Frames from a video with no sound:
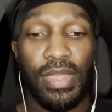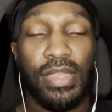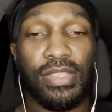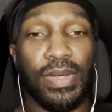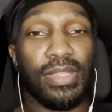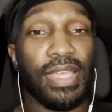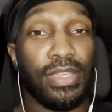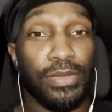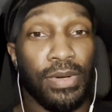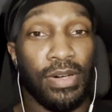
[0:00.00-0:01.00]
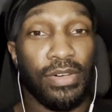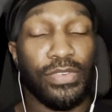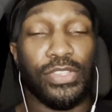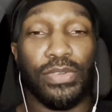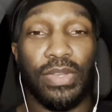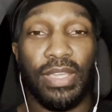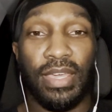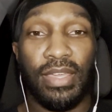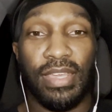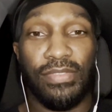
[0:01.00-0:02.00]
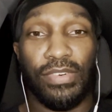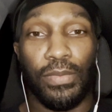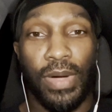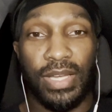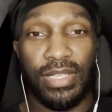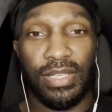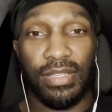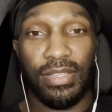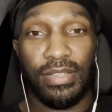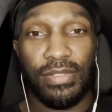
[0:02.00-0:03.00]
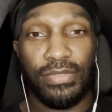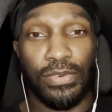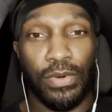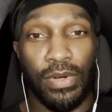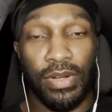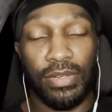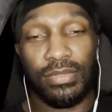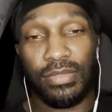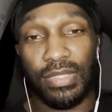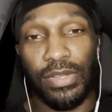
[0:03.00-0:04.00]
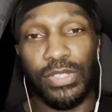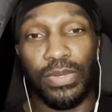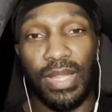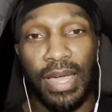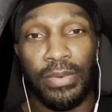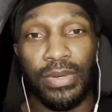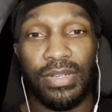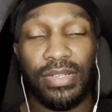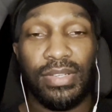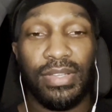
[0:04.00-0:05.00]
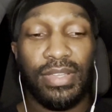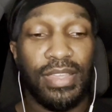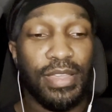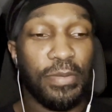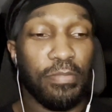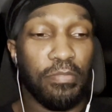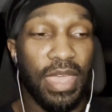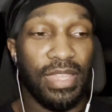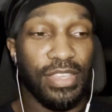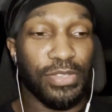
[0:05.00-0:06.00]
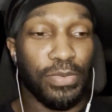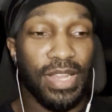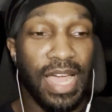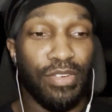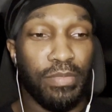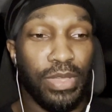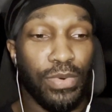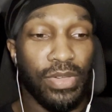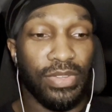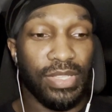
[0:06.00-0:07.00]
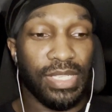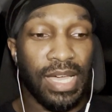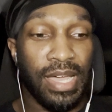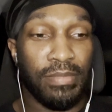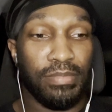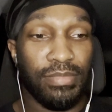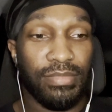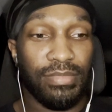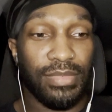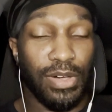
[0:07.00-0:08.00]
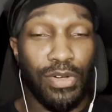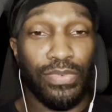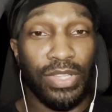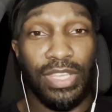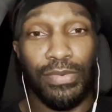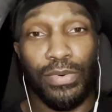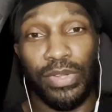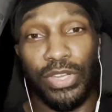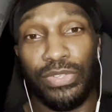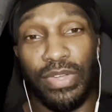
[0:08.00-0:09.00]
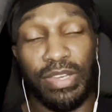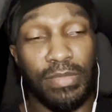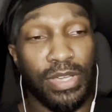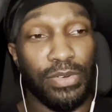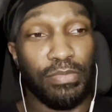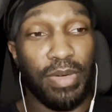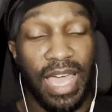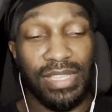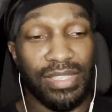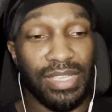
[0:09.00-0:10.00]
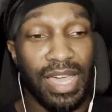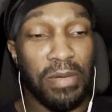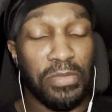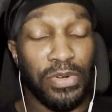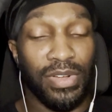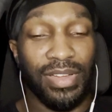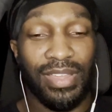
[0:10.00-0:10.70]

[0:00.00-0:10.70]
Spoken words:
So I thank you all for tuning in and for watching for close to an hour. May this 1 hour be worth your time. Hopefully you will on a treadmill, passing time, or